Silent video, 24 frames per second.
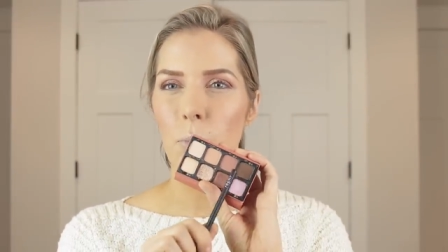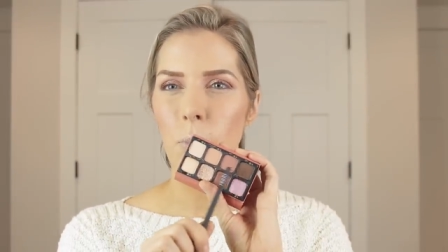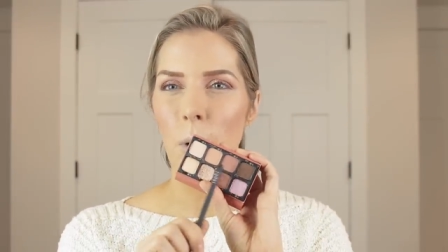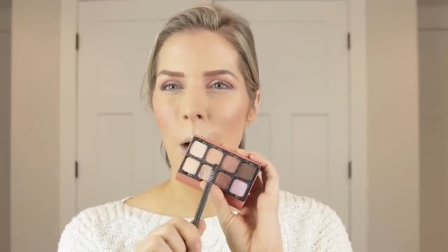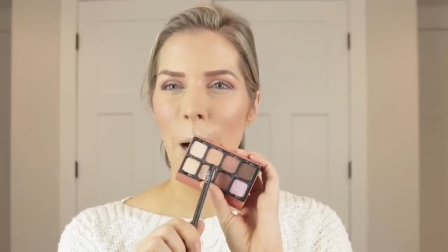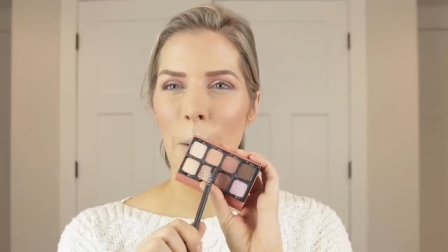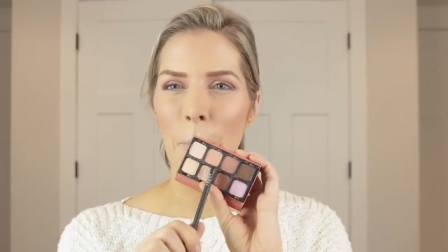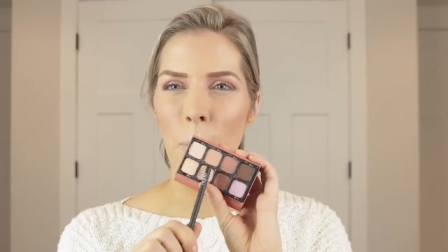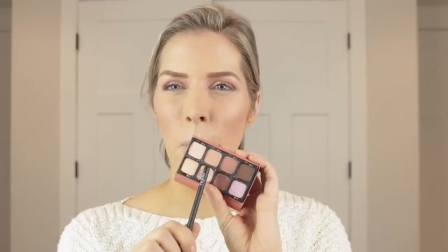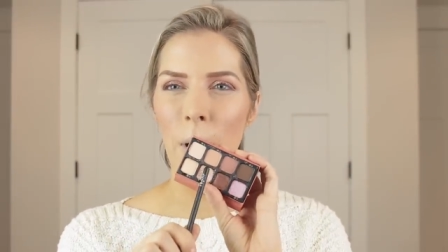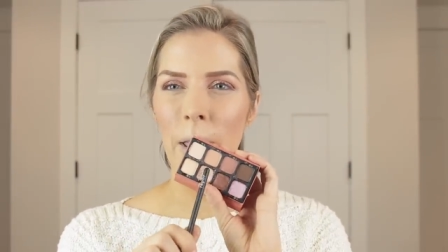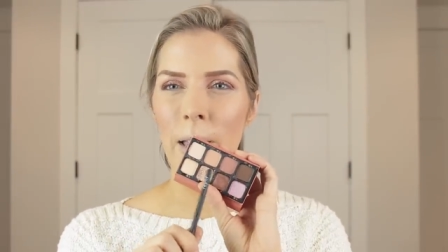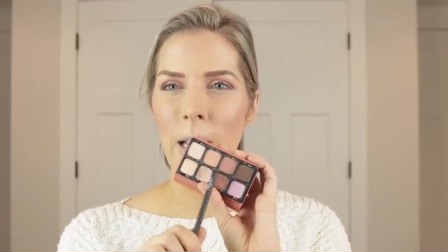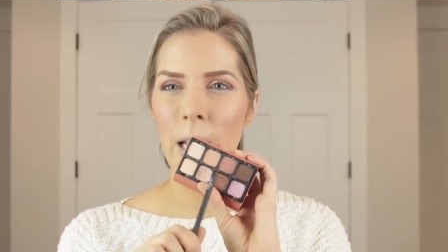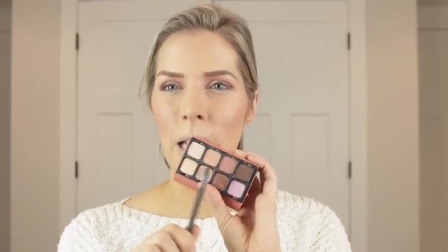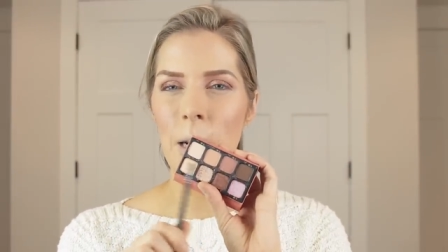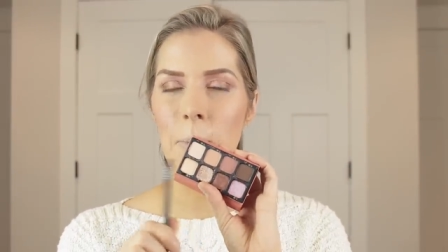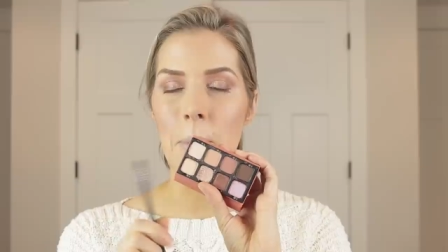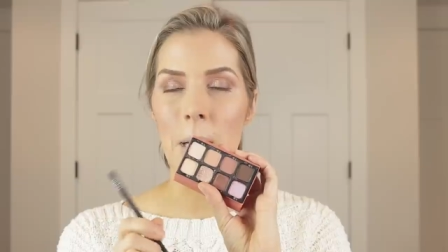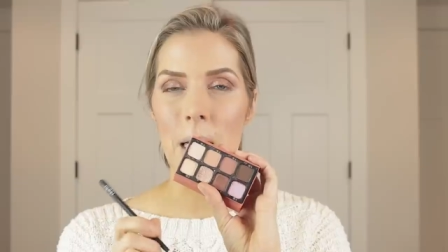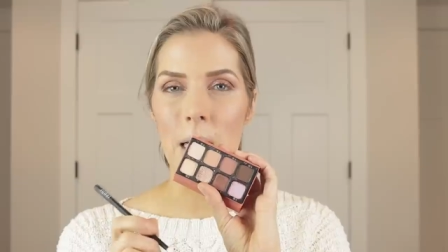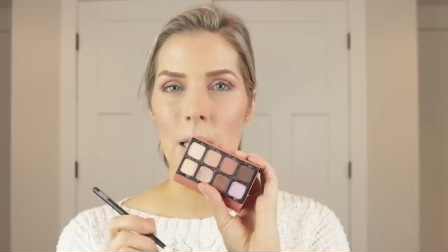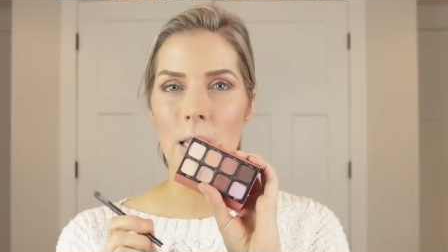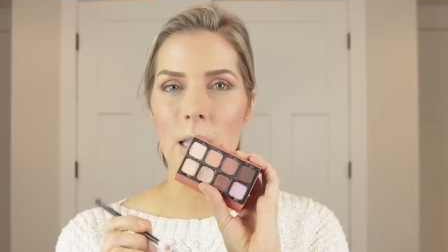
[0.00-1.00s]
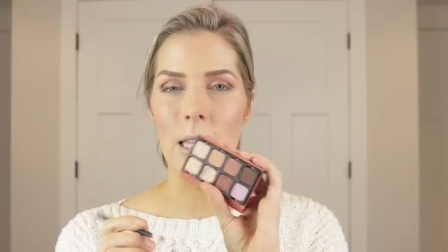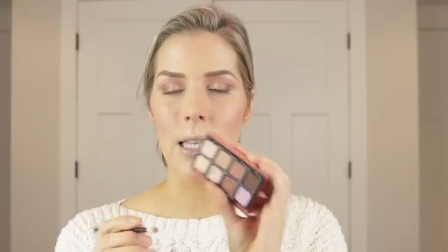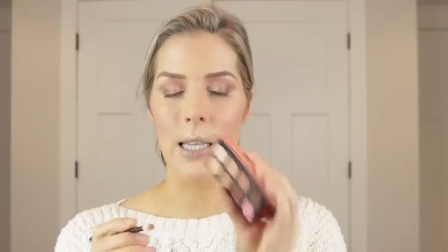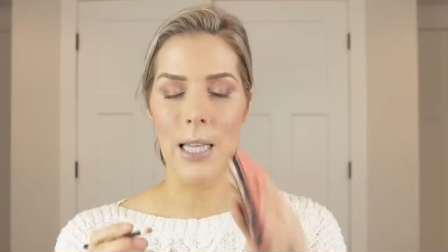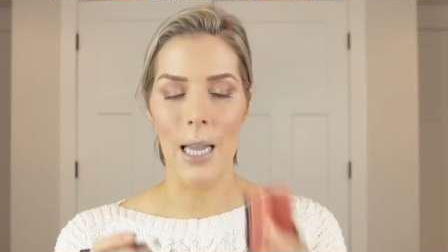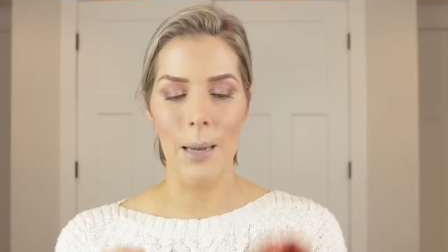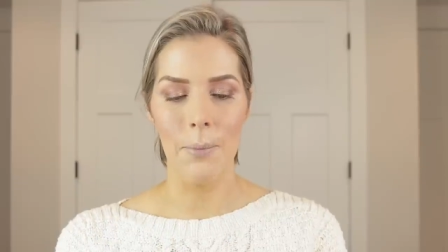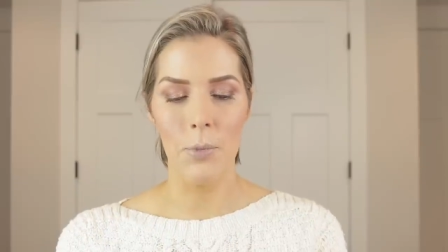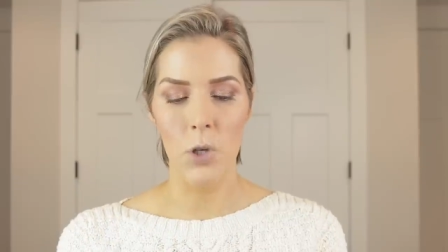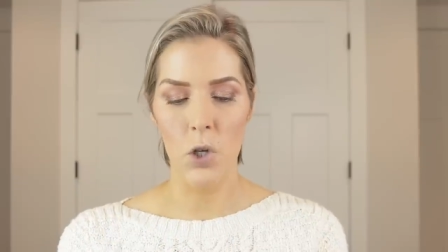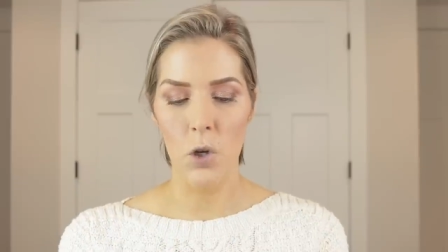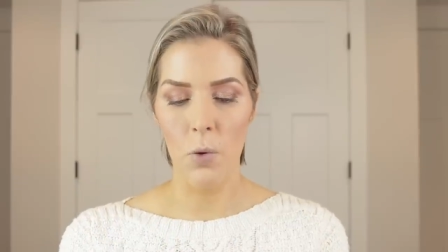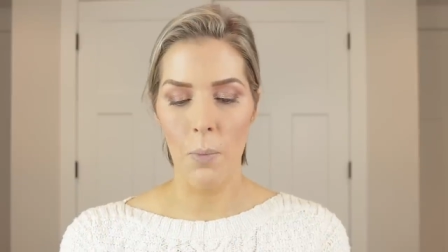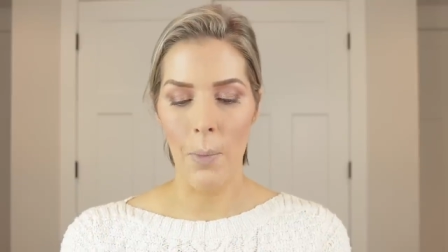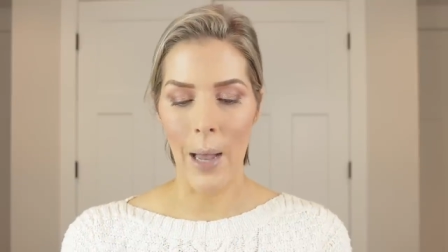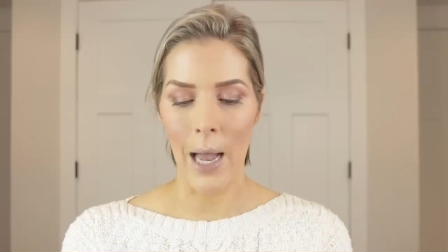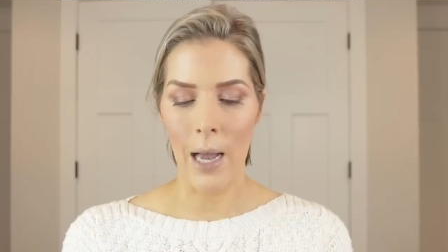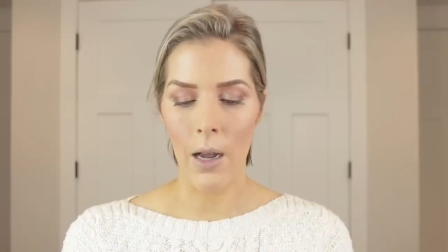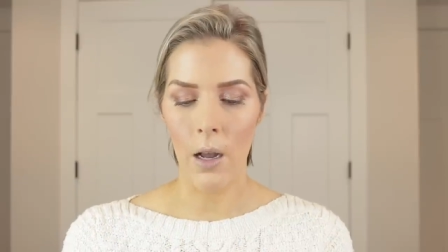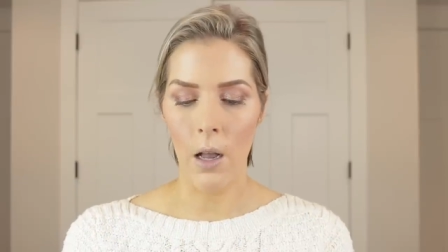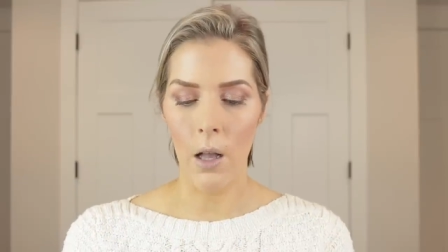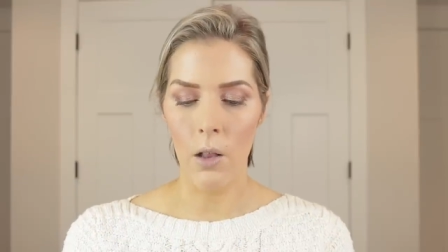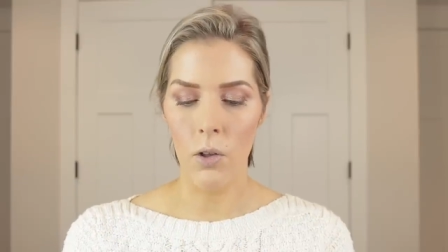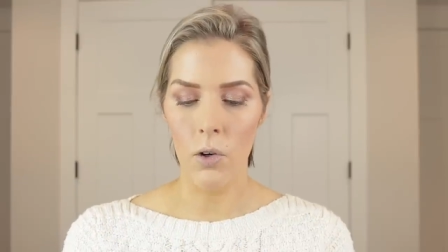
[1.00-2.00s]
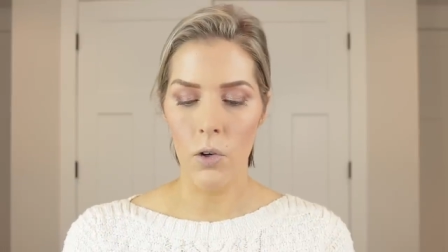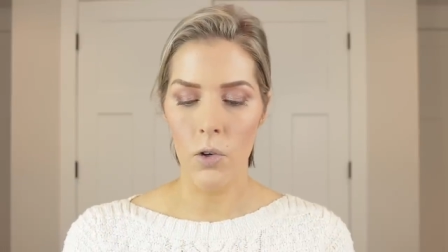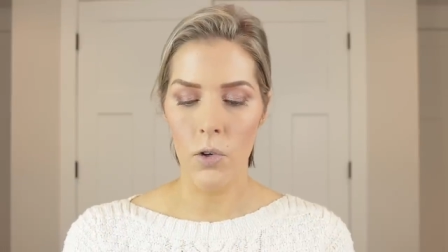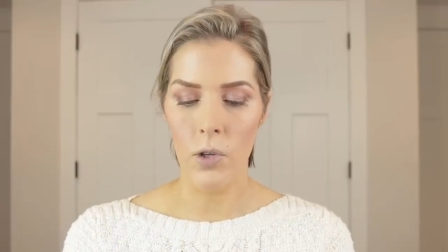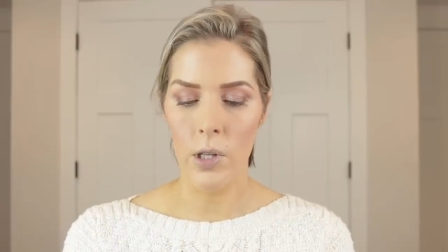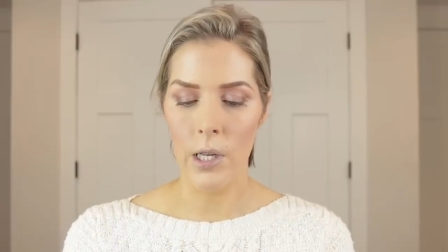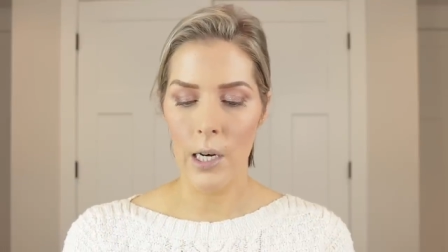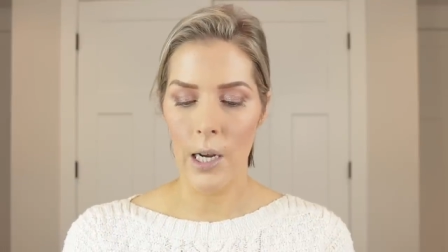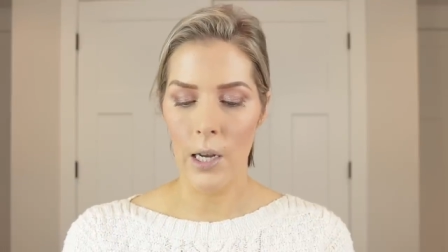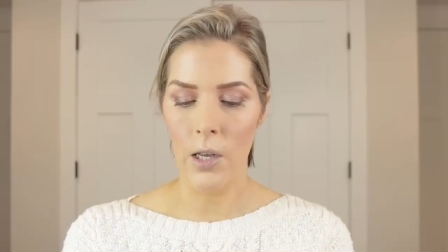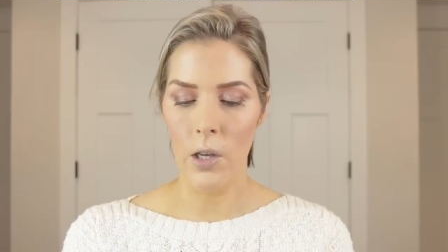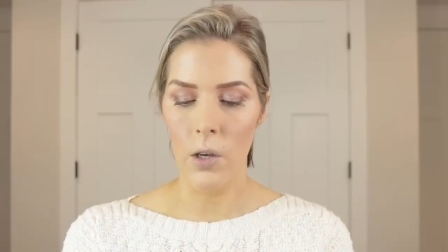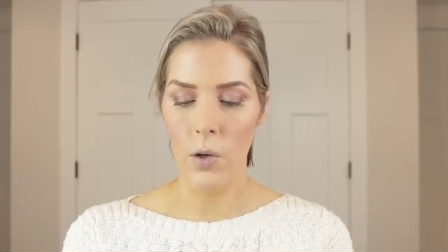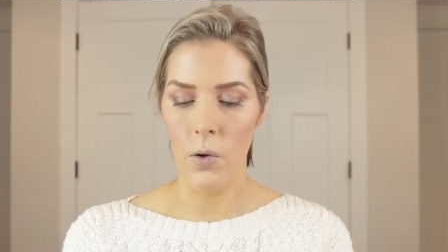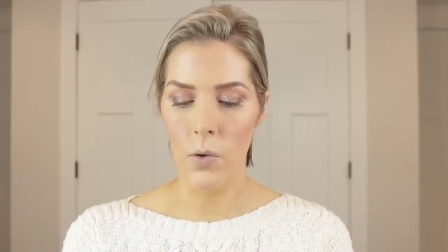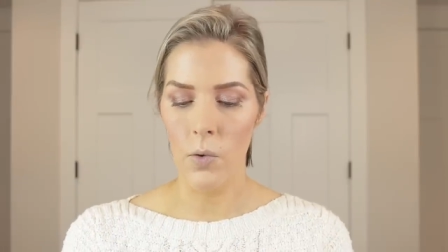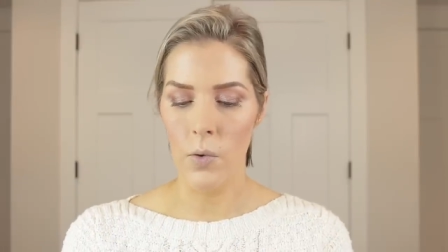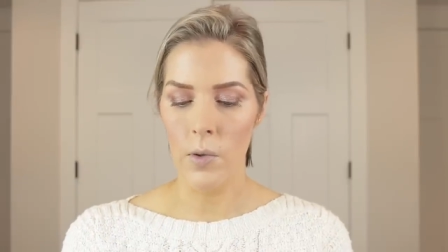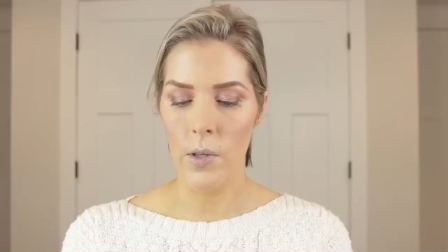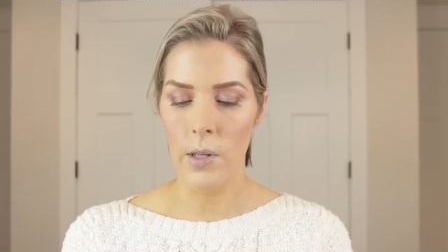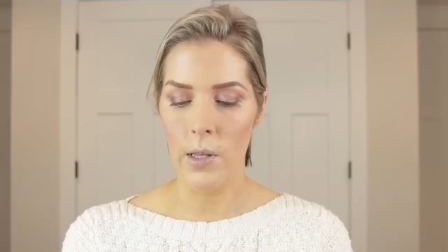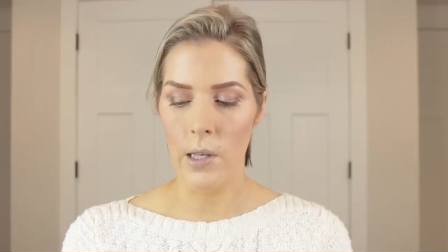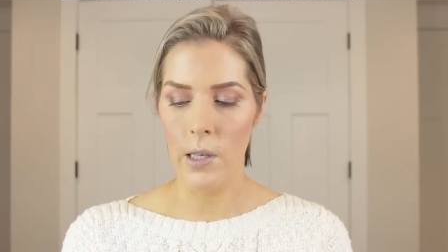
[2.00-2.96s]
I'm probably going to mix the same two matte colors that I used.